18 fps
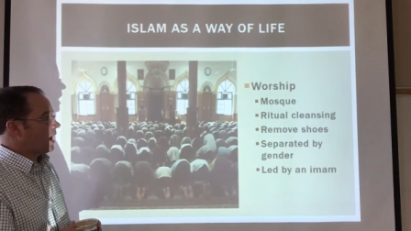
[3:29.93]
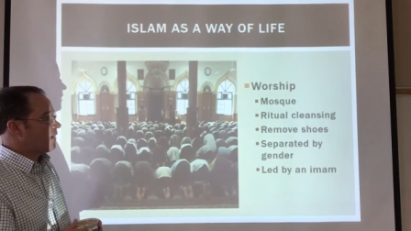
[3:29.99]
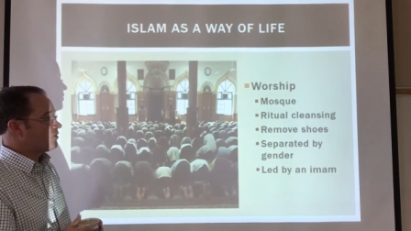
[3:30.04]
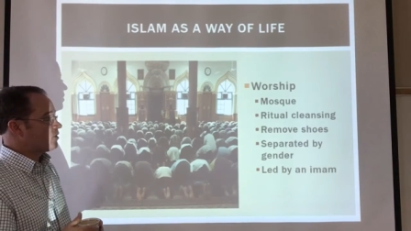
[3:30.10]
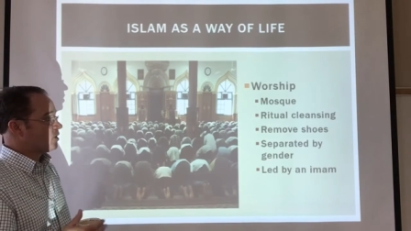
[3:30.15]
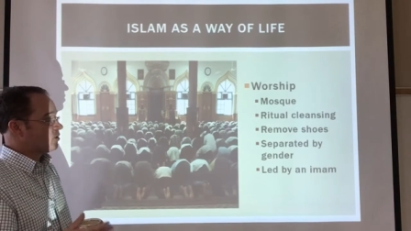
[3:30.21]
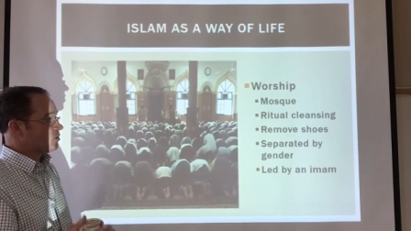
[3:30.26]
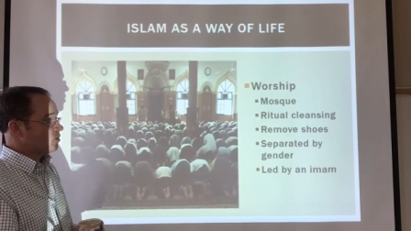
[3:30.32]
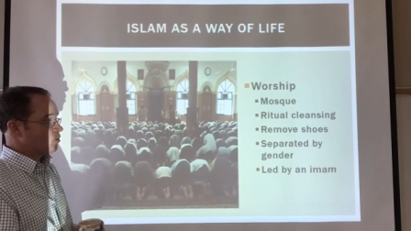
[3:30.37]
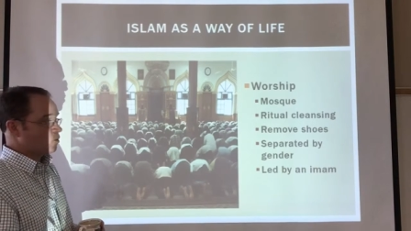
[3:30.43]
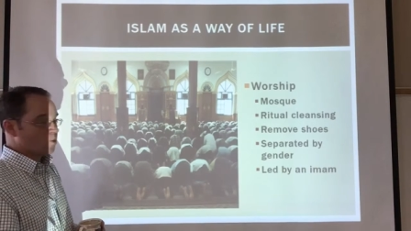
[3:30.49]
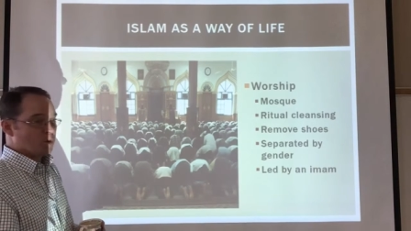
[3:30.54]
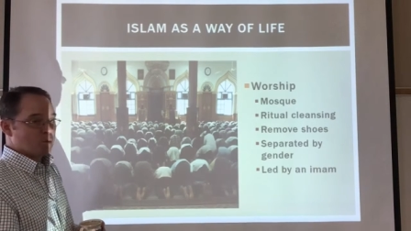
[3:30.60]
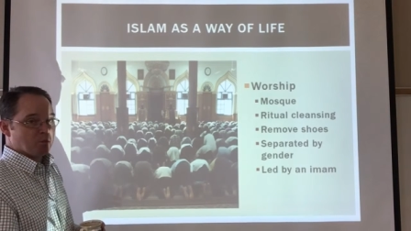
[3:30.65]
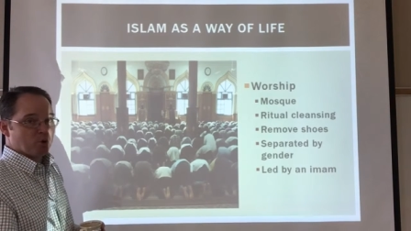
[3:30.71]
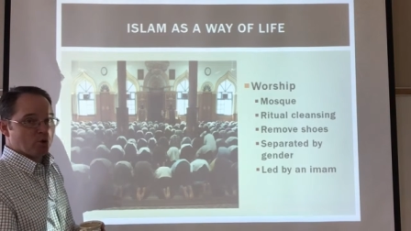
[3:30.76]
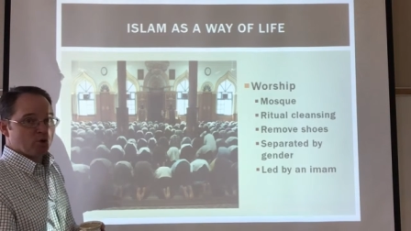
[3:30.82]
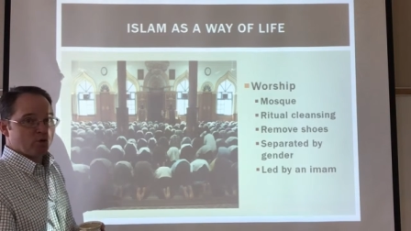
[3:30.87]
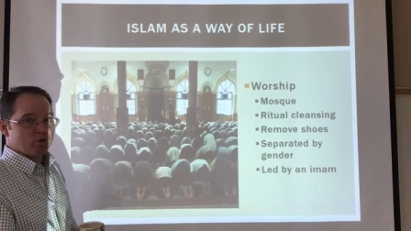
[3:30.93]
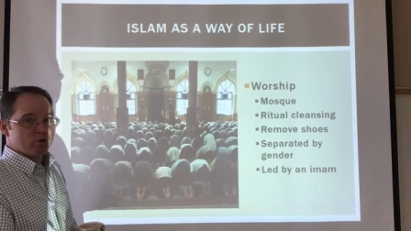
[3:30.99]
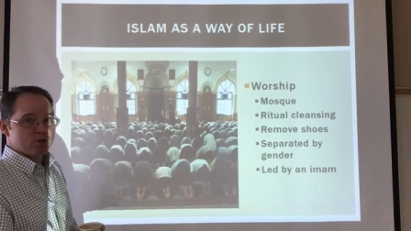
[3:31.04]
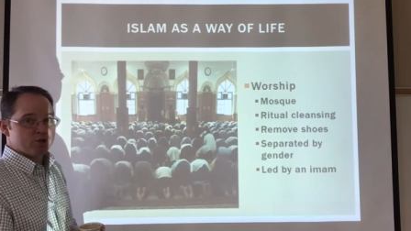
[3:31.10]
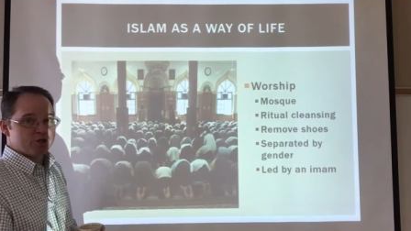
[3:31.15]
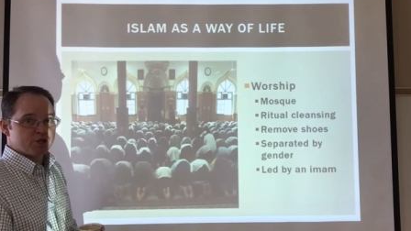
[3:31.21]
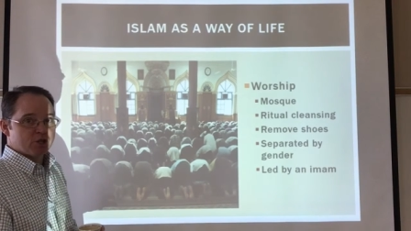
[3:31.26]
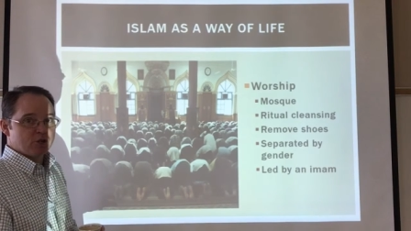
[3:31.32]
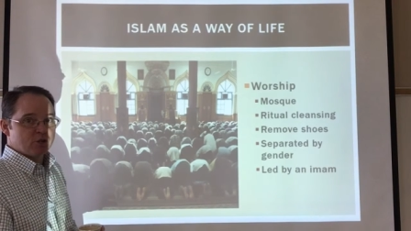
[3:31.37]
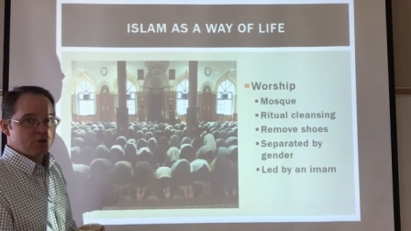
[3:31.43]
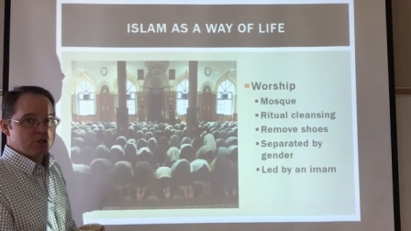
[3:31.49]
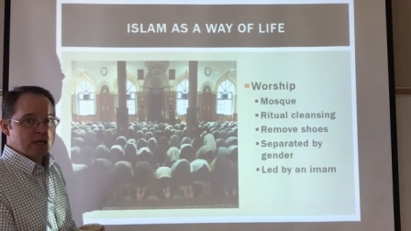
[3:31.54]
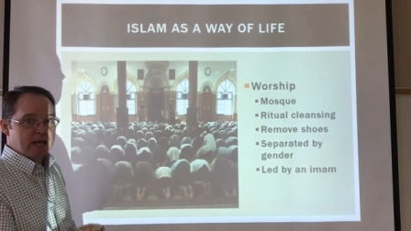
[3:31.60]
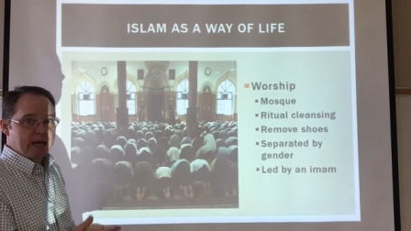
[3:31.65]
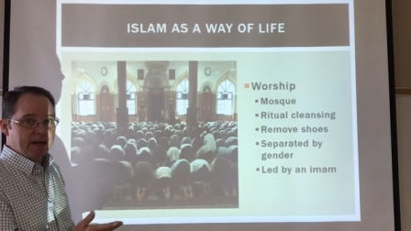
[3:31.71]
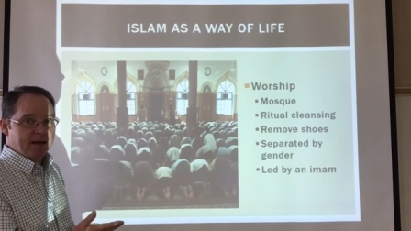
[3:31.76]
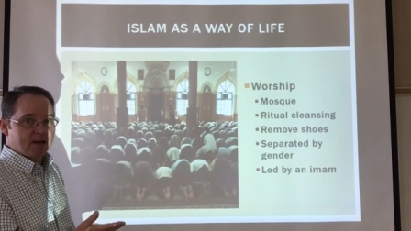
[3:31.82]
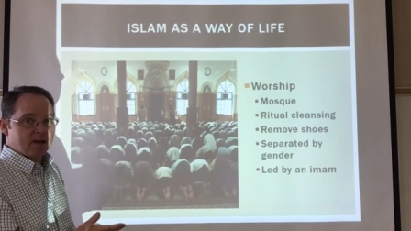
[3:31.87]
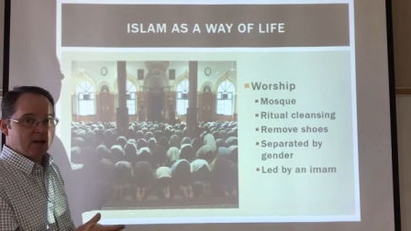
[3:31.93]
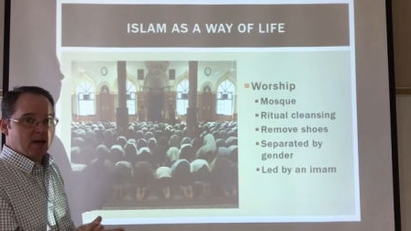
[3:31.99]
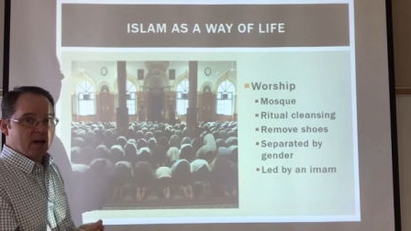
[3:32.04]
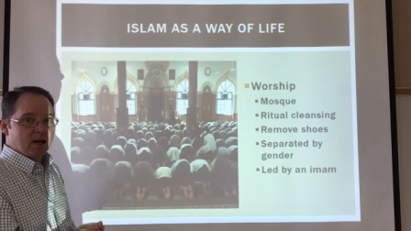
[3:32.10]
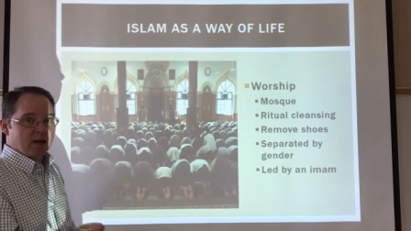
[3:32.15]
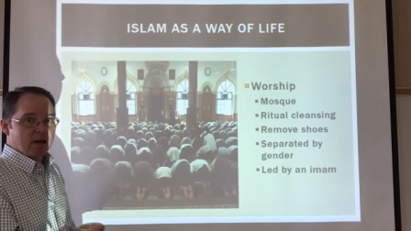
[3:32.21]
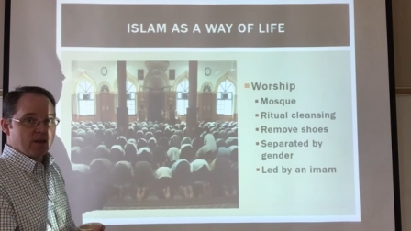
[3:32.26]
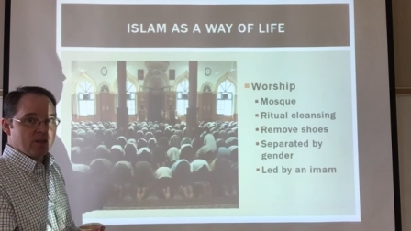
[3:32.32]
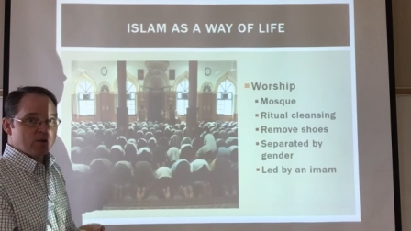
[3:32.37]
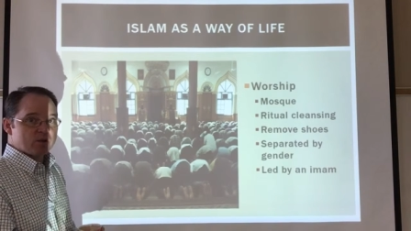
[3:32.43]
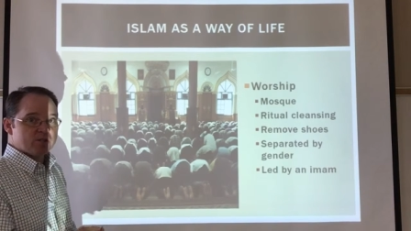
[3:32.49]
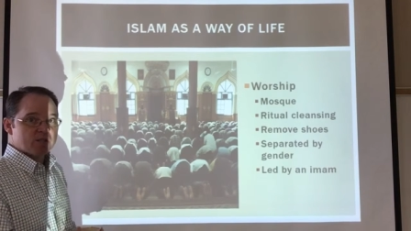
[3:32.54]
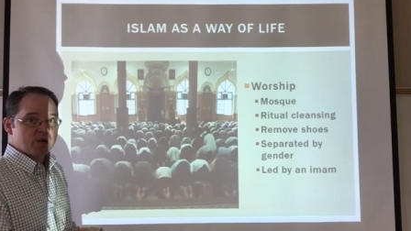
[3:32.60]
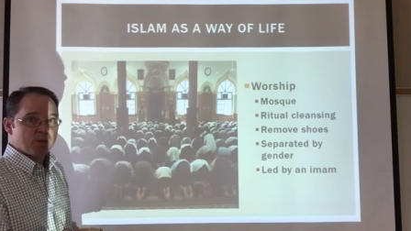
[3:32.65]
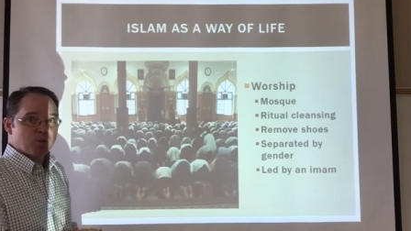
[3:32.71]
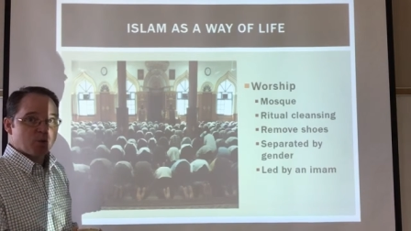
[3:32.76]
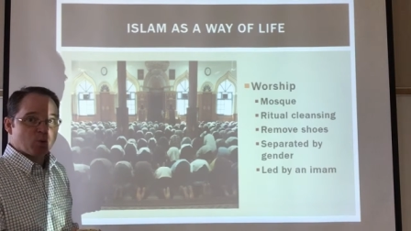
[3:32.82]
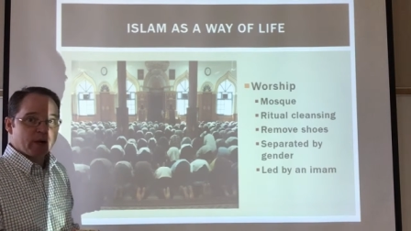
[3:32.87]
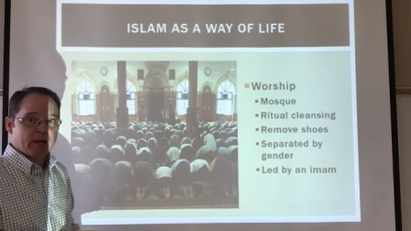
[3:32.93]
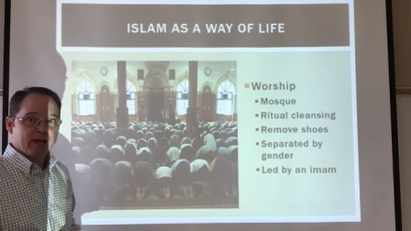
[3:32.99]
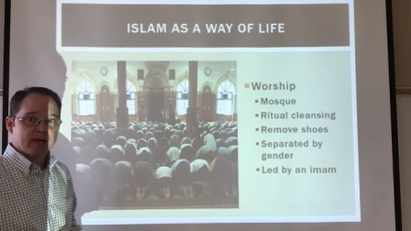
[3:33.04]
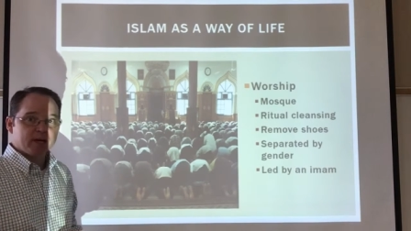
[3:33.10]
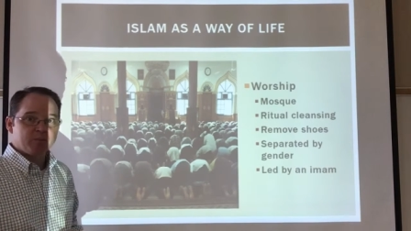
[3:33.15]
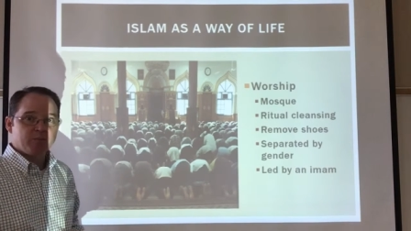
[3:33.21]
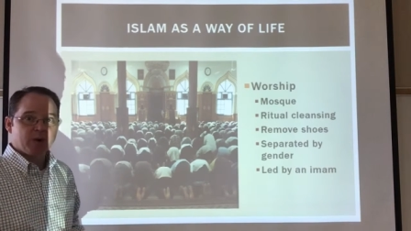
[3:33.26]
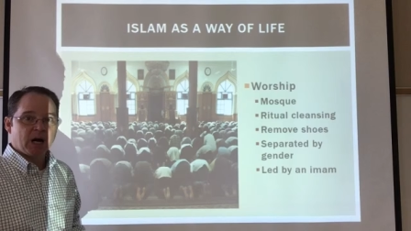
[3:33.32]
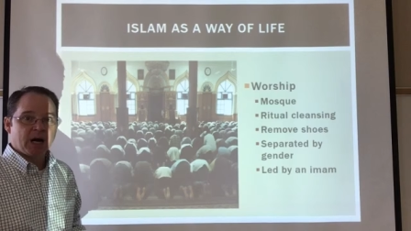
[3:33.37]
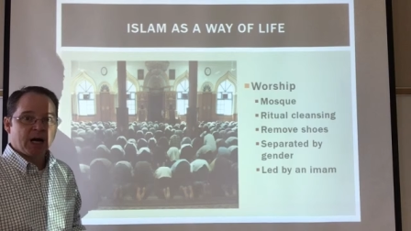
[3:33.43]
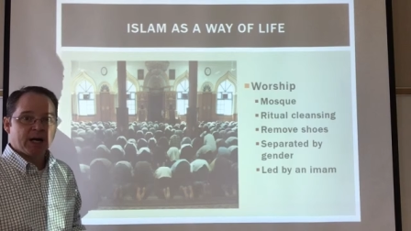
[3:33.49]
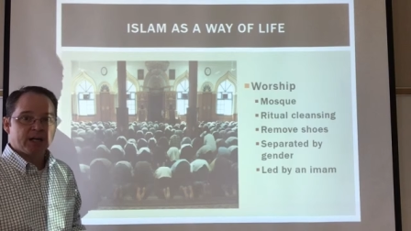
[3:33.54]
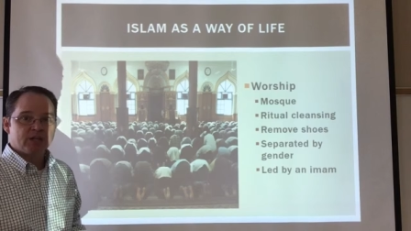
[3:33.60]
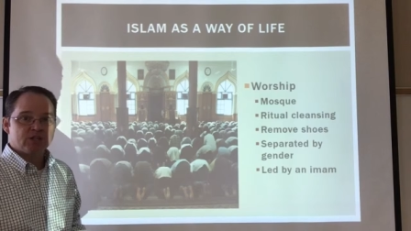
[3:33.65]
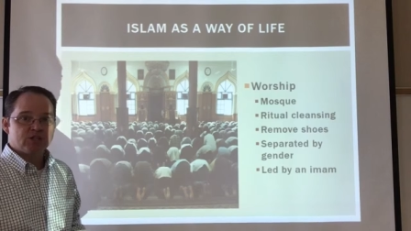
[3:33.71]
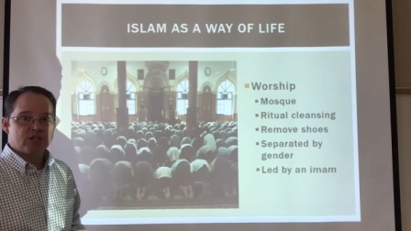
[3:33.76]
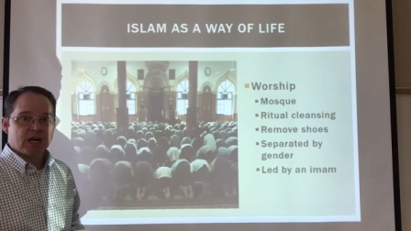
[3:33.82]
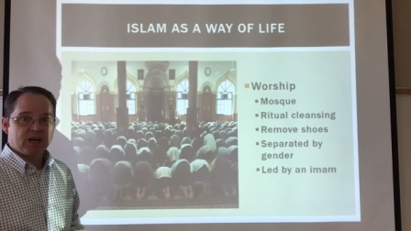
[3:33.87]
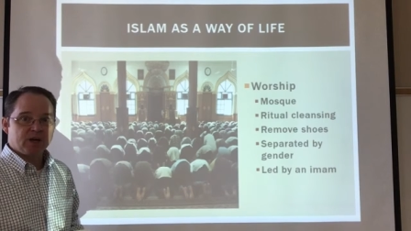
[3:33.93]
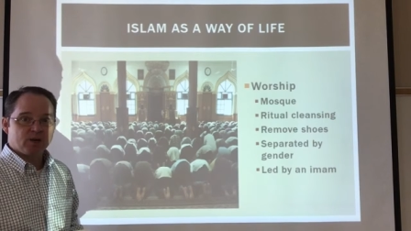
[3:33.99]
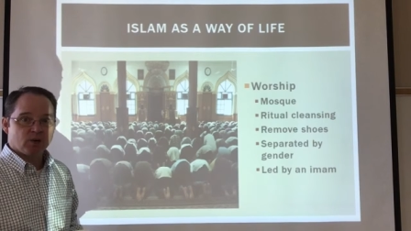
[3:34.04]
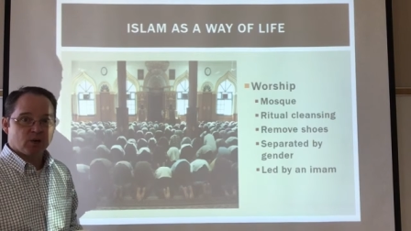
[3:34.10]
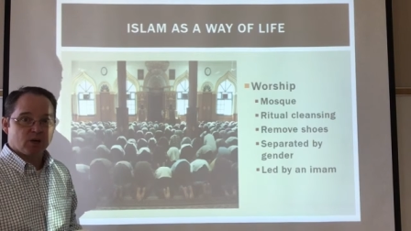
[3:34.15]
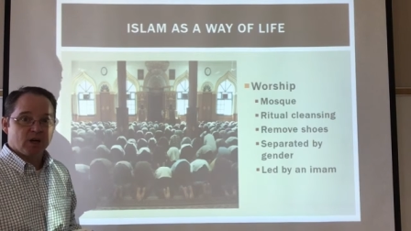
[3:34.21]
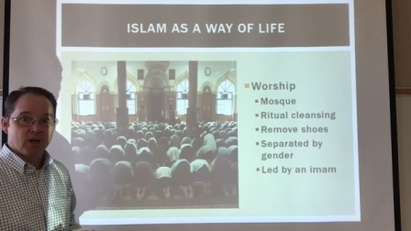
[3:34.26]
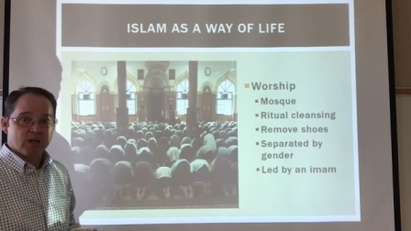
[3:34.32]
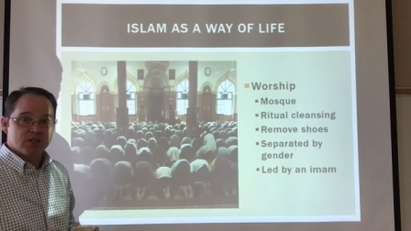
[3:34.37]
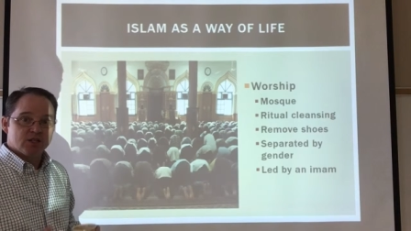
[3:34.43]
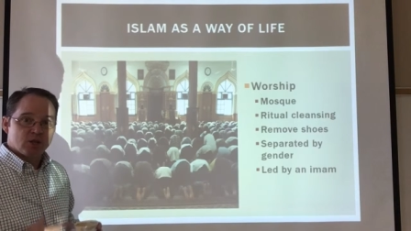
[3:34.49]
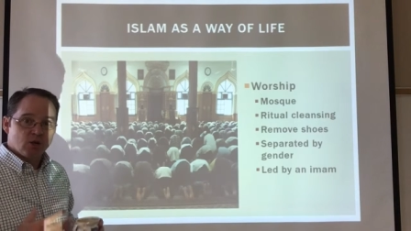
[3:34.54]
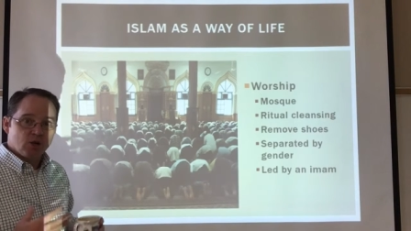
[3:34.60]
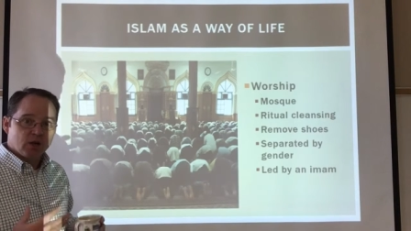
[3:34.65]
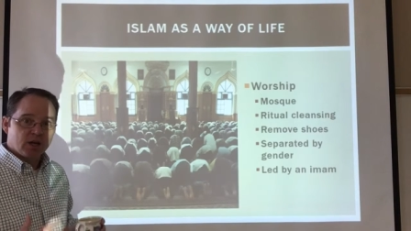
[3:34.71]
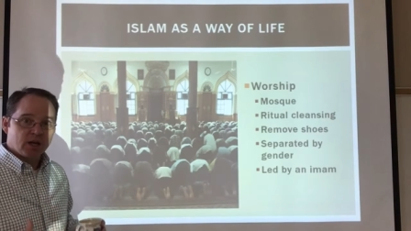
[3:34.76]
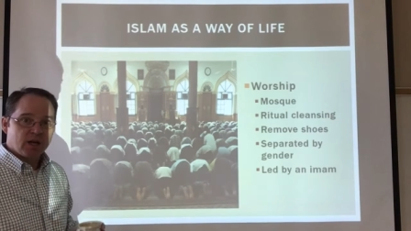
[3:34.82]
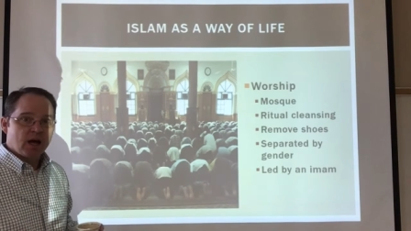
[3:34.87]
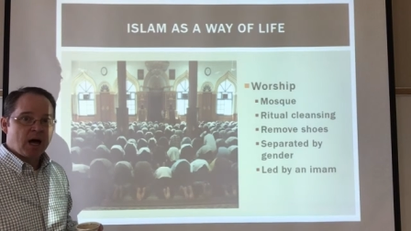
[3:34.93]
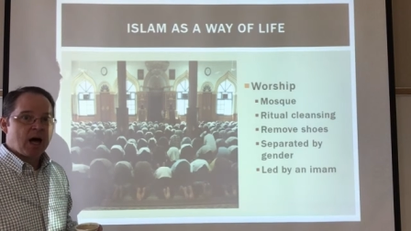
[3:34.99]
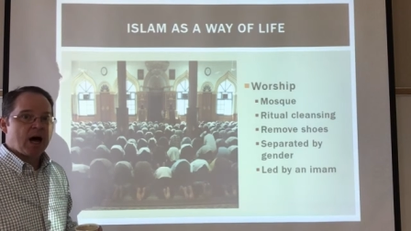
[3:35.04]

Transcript: have to remove your shoes, and they're separated by gender so you can